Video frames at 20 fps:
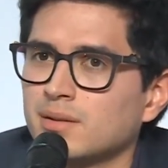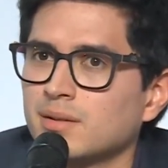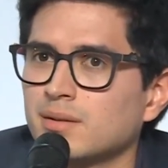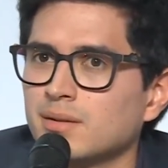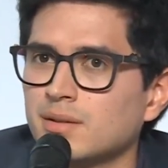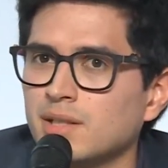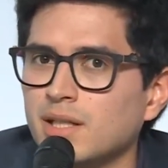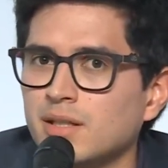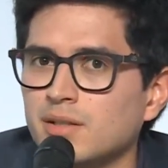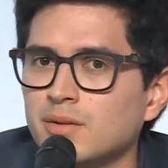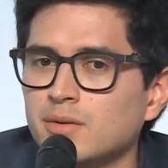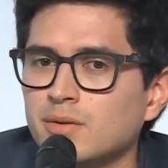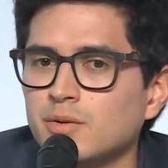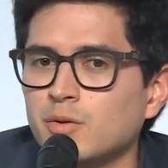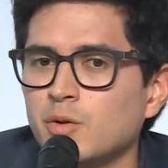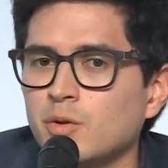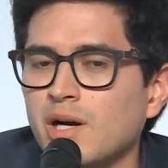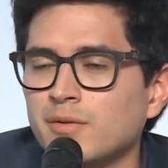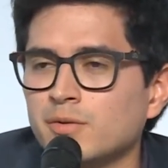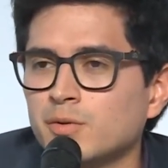then
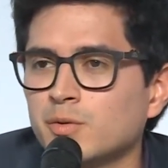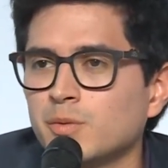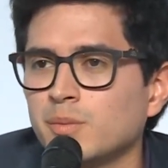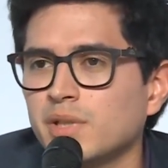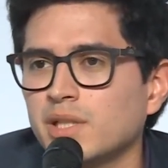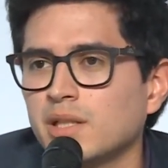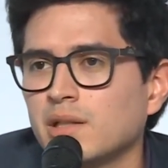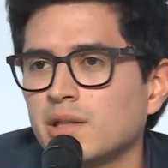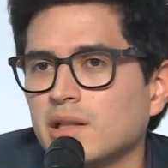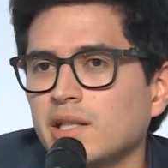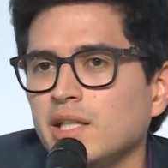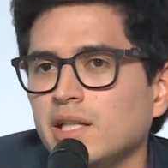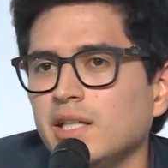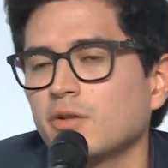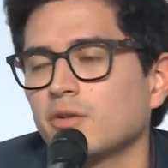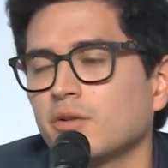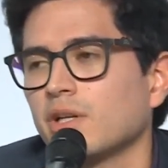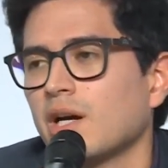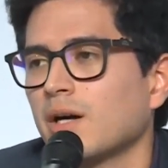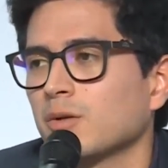you have to be clean
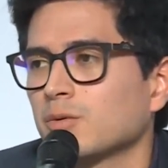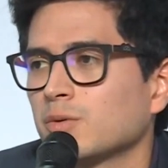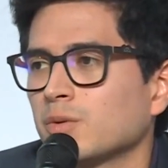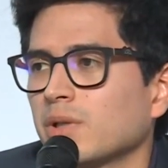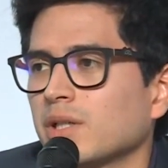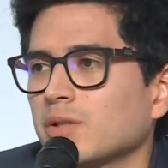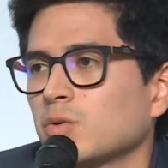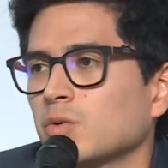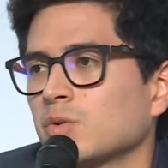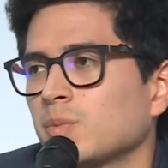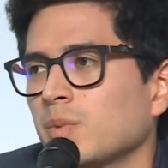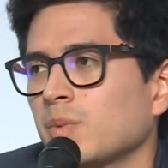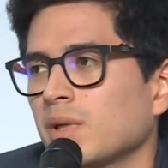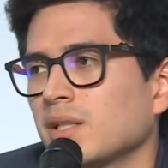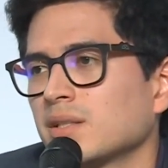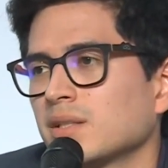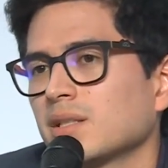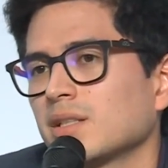on how to get to space,